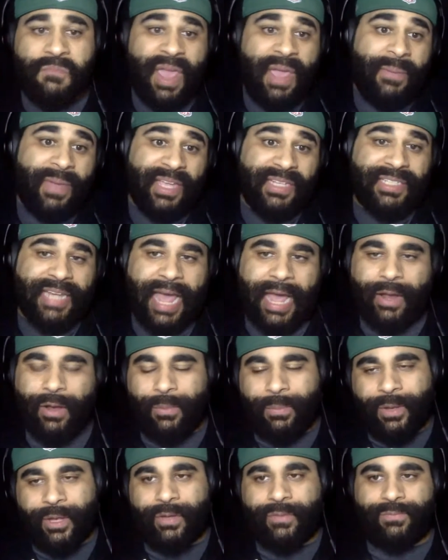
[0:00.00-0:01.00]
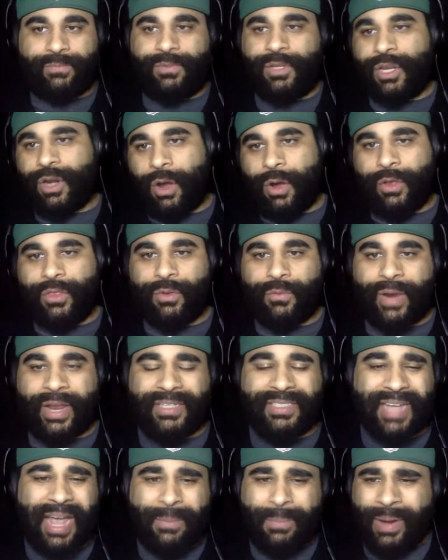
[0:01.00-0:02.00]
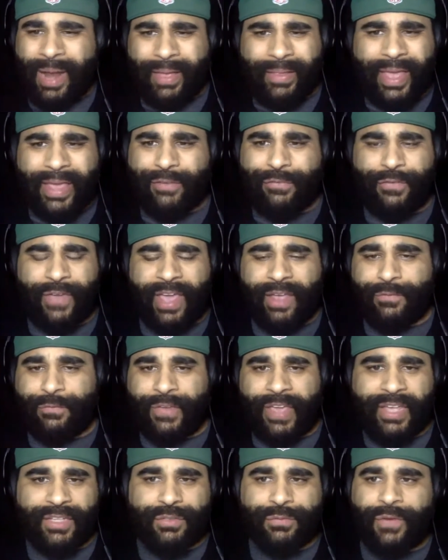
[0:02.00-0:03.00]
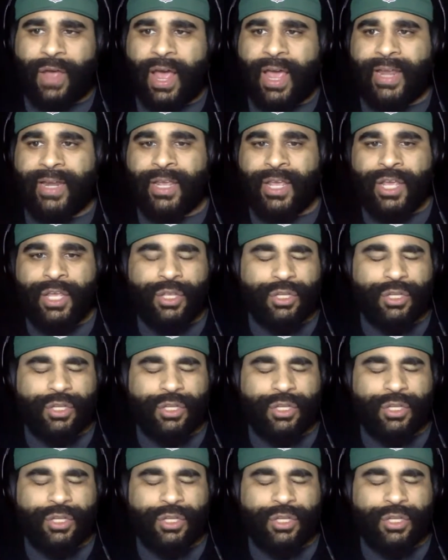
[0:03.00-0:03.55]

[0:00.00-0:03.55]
Maybe a tackle, but, on the right side. But I like Fant. Fant's fine.